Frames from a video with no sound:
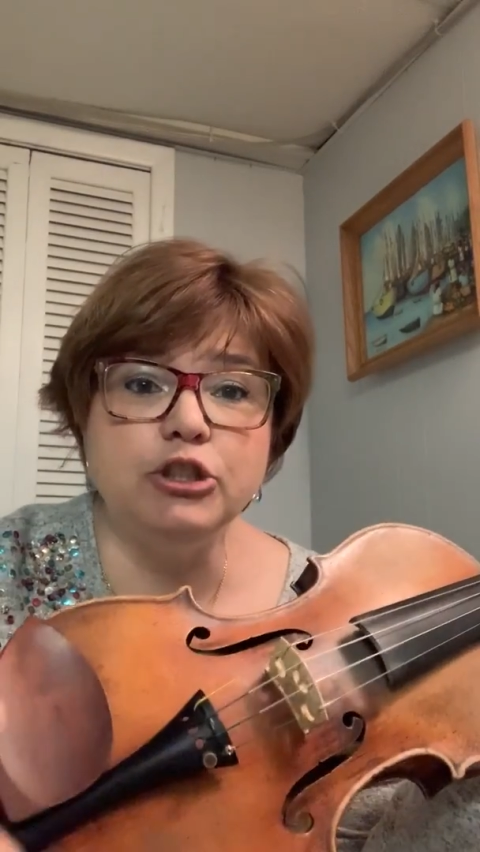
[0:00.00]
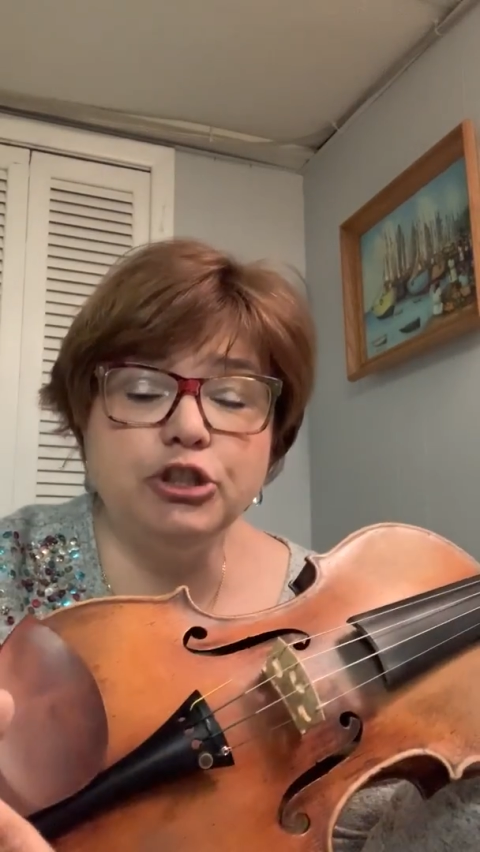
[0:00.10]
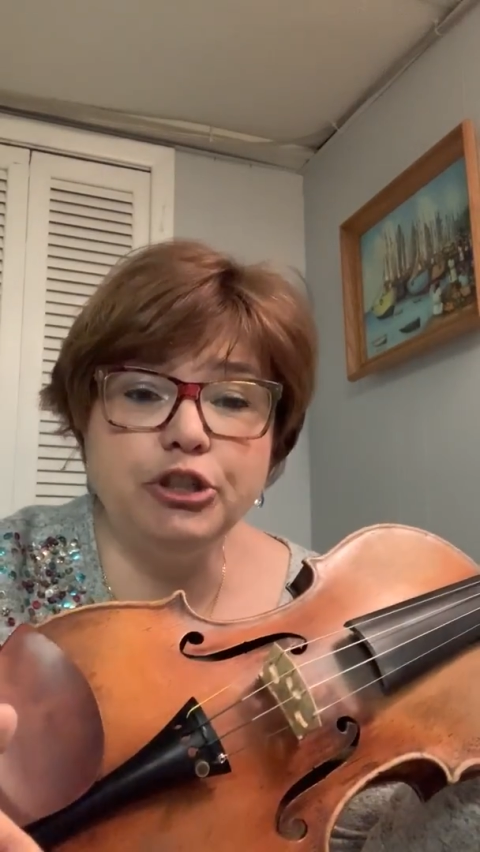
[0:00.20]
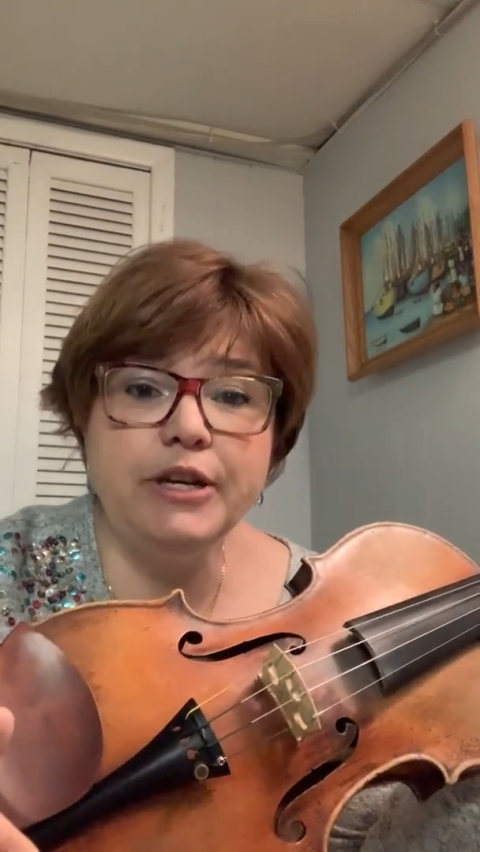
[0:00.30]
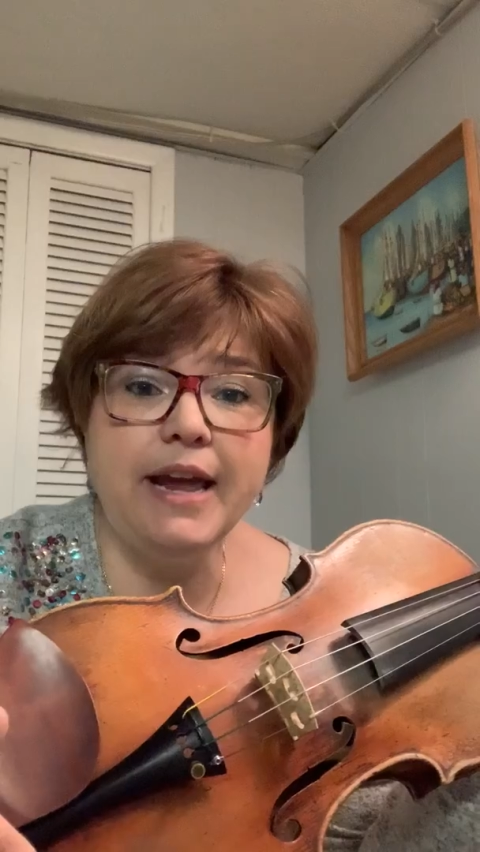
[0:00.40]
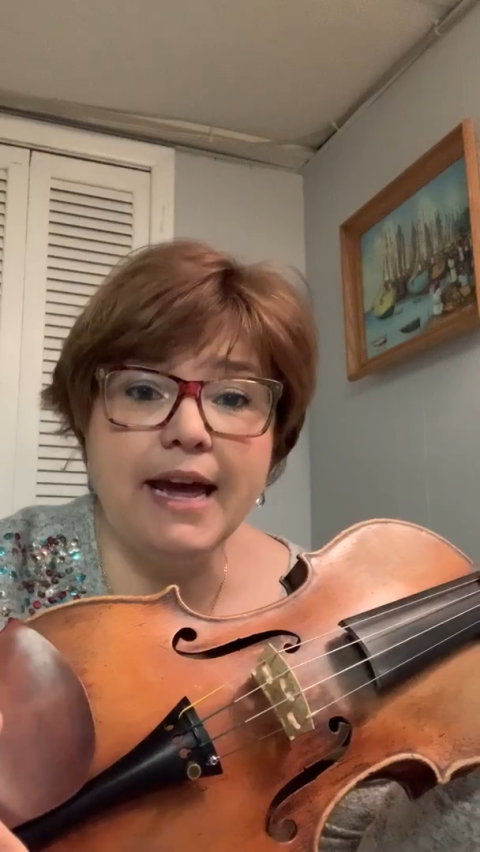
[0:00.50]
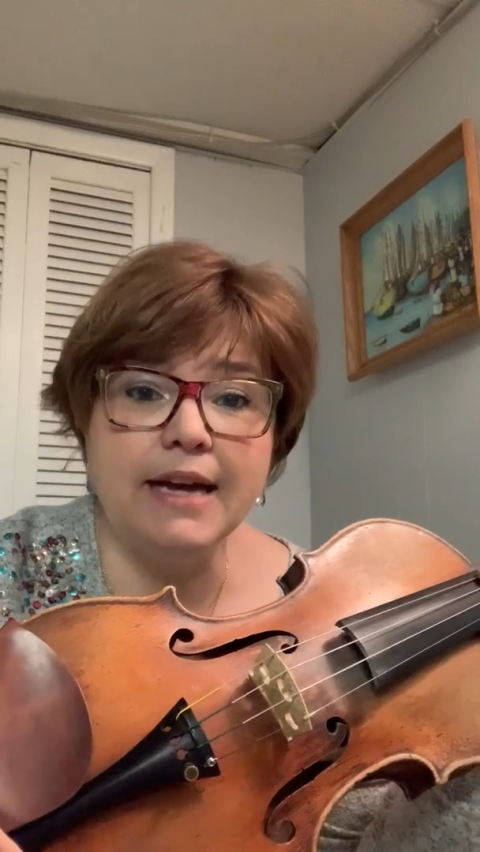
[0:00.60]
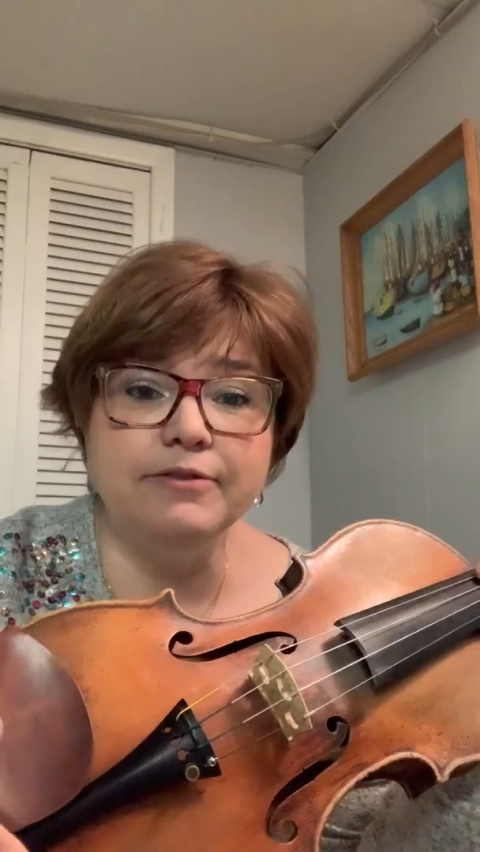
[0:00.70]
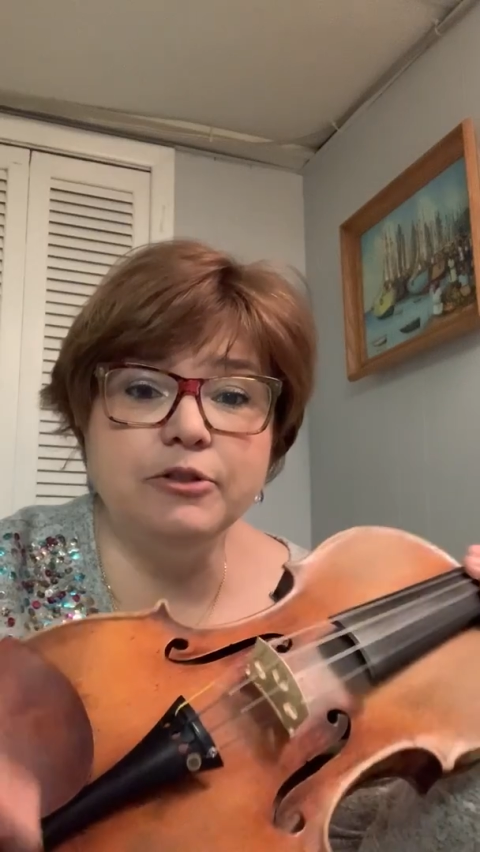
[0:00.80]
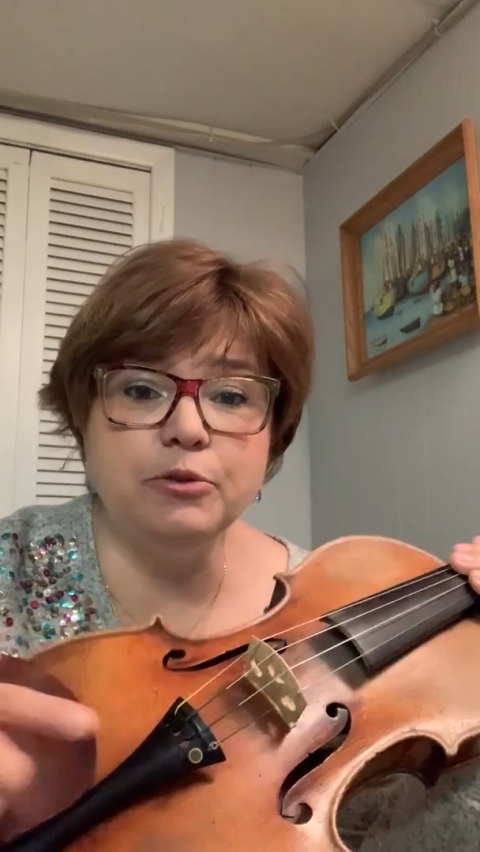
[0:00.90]
should
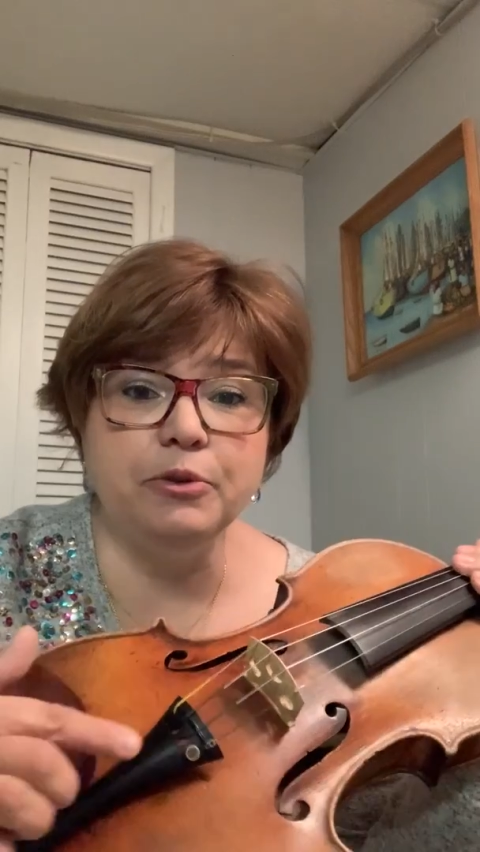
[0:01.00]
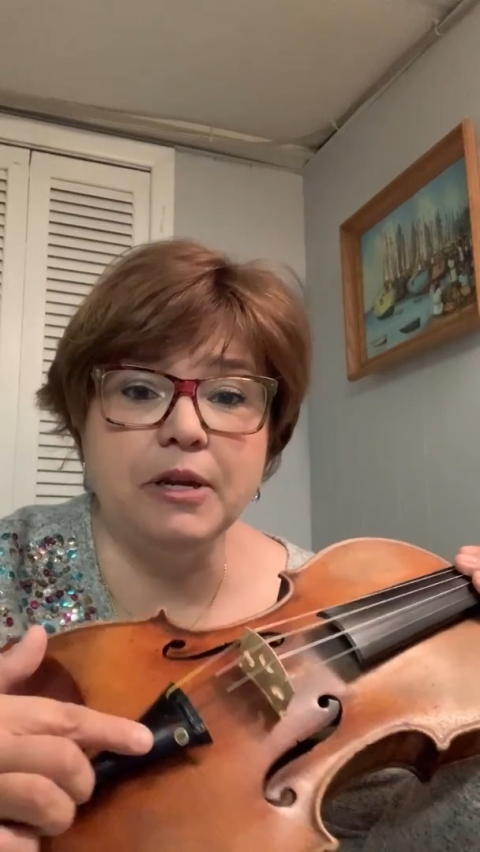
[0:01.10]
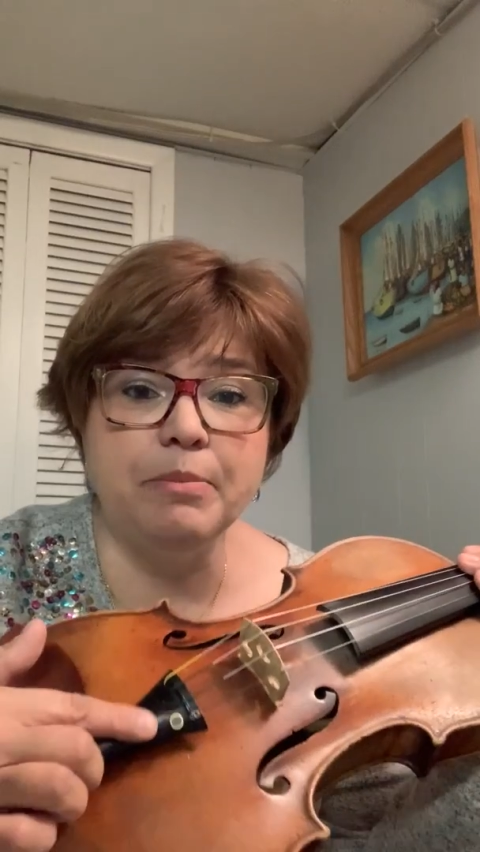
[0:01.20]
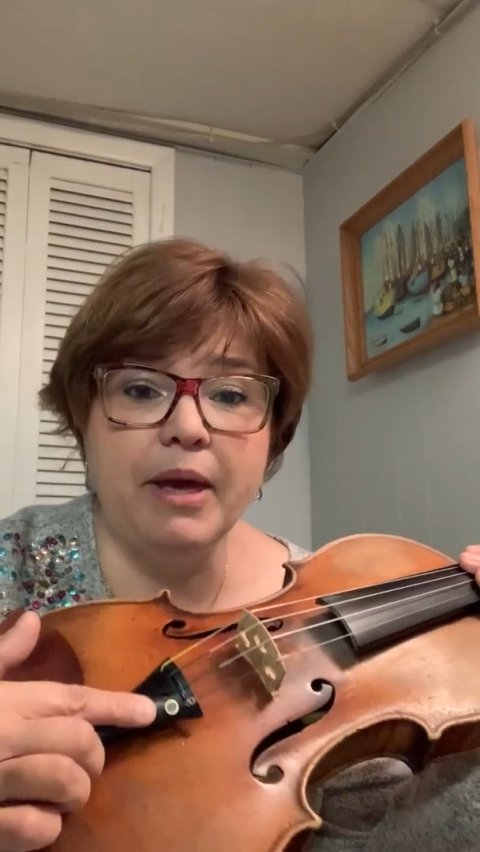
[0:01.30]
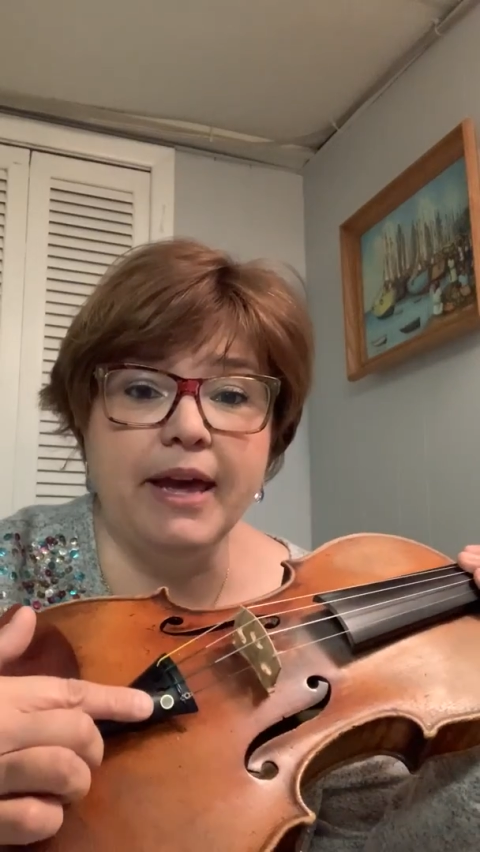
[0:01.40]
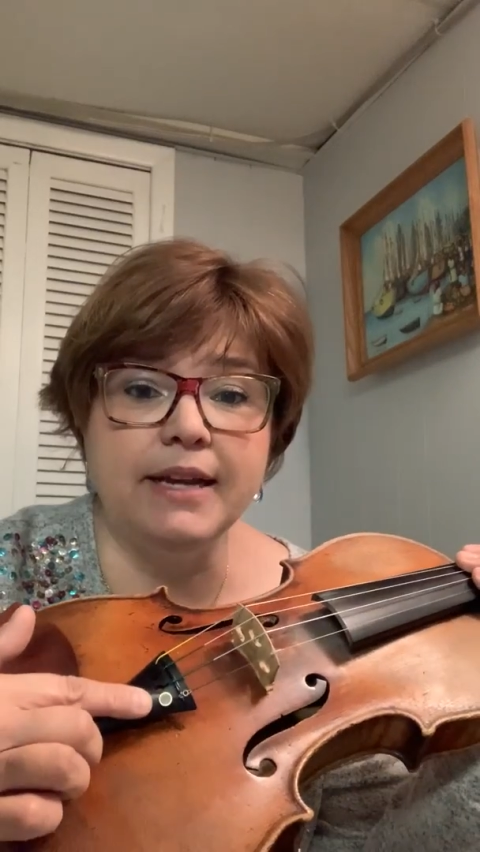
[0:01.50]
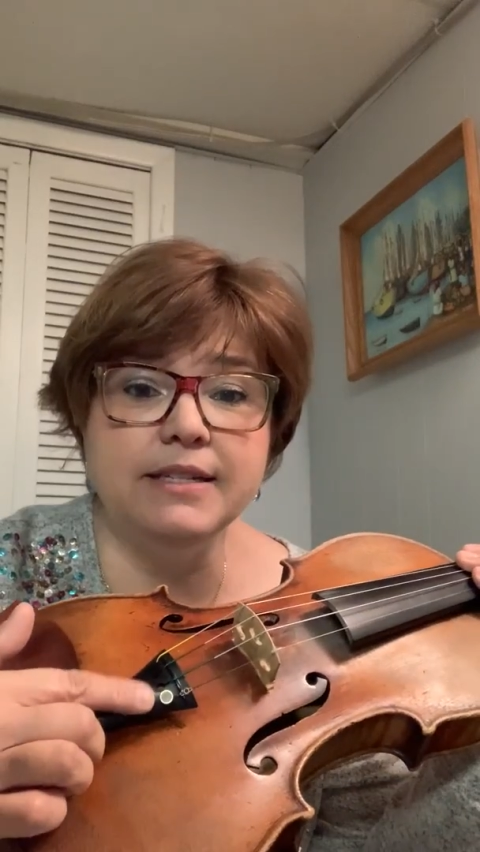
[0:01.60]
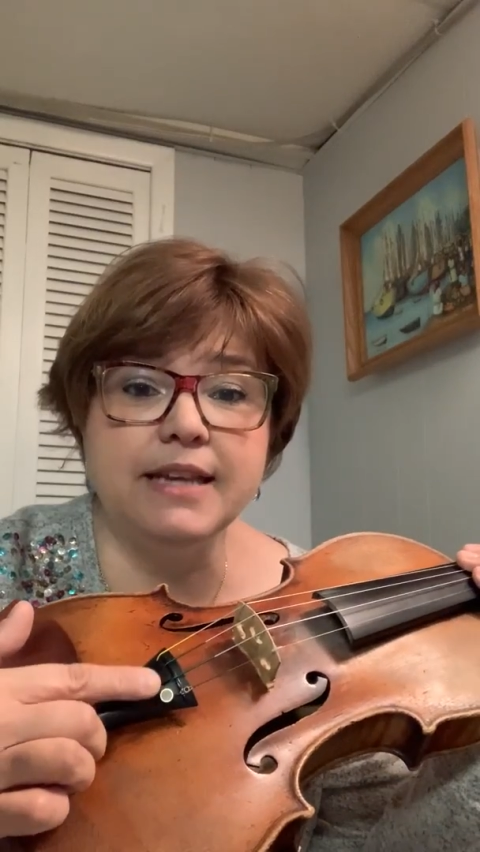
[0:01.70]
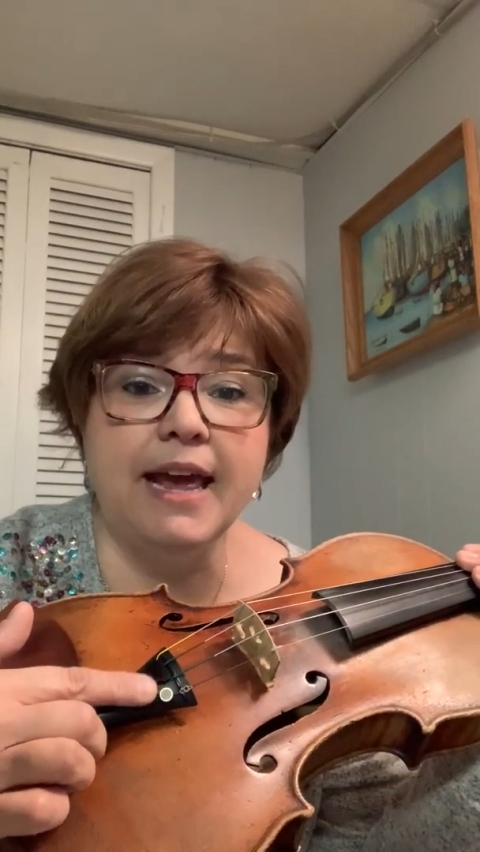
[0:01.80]
have tuning pegs,